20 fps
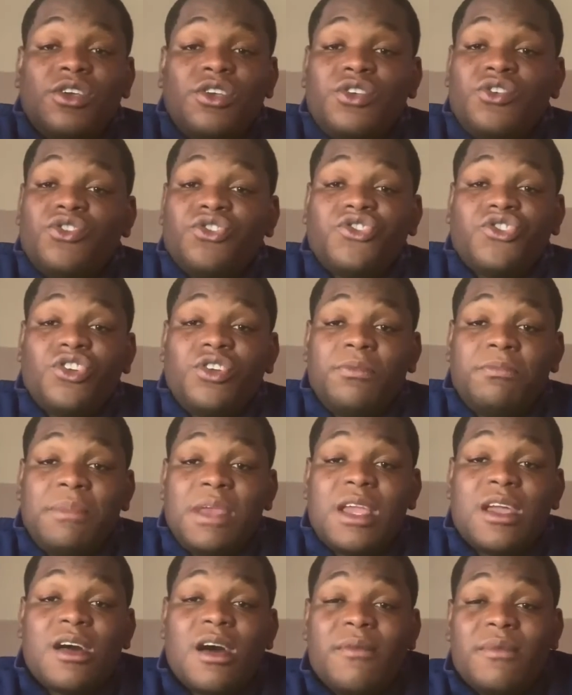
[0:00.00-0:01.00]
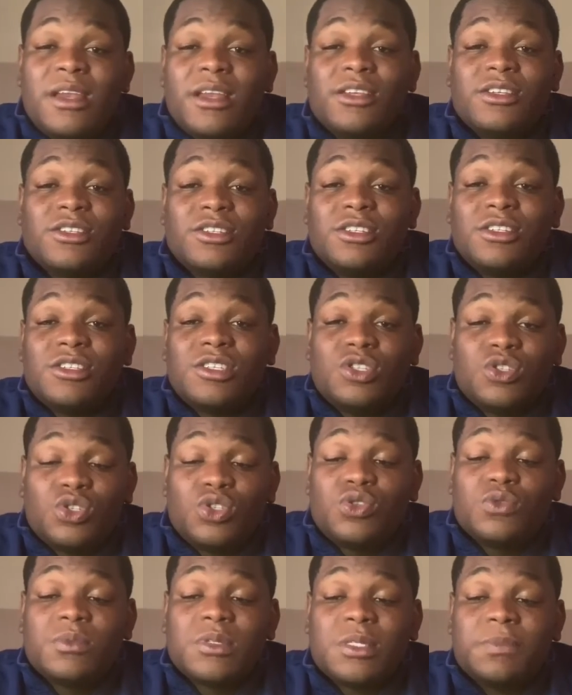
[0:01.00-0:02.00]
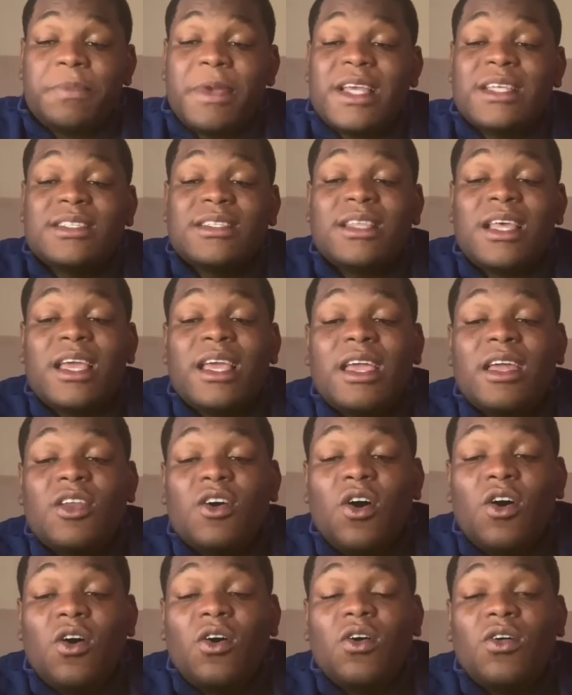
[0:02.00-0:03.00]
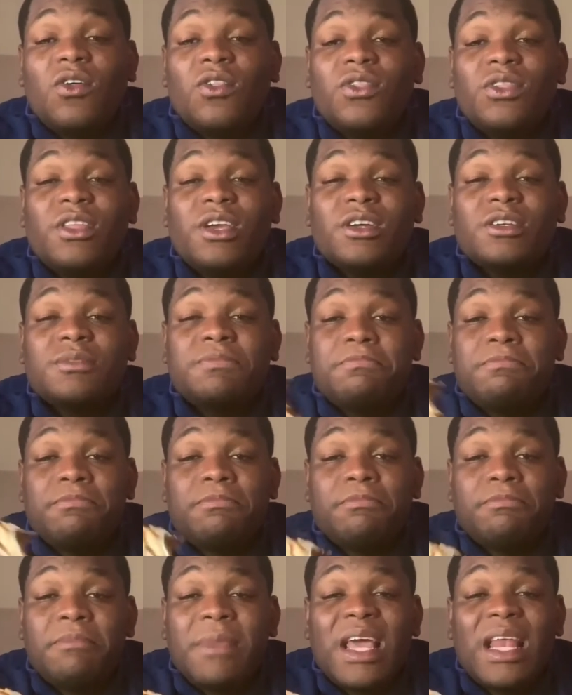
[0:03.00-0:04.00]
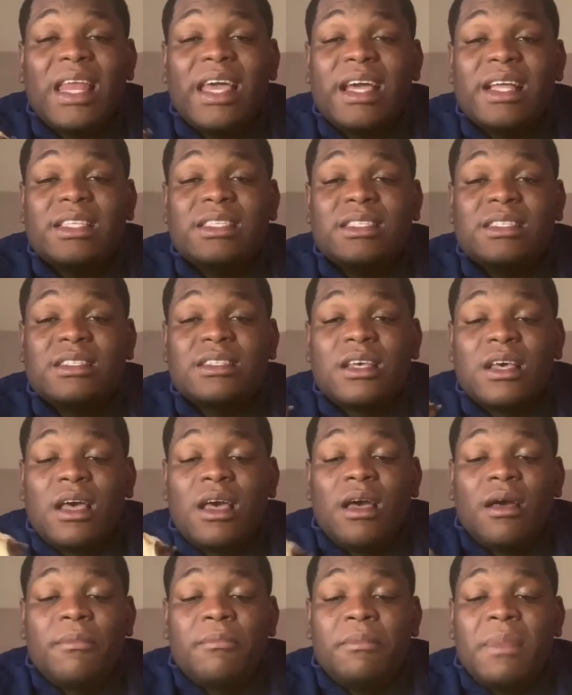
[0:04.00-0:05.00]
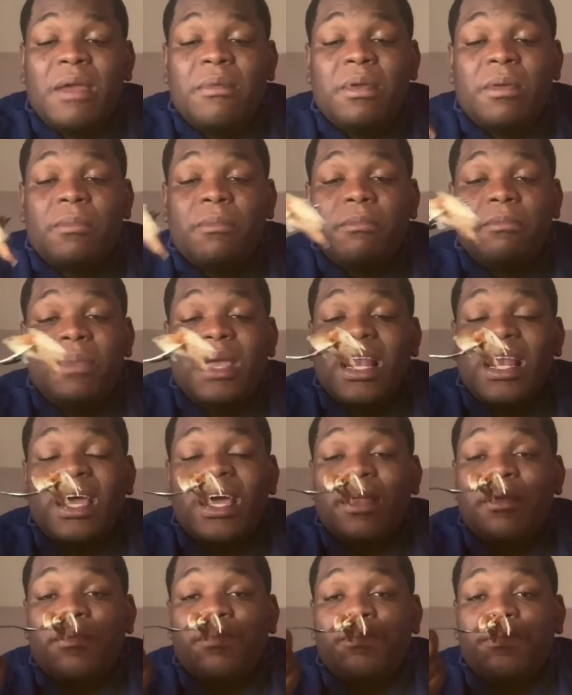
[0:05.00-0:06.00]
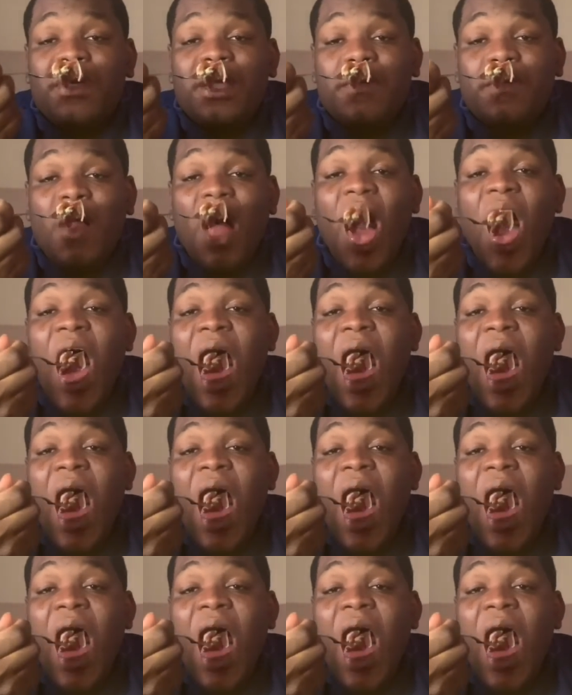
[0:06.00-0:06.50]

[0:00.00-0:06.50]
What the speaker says: You shouldn't be coming into this YouTube space thinking, oh, there's millions, maybe billion people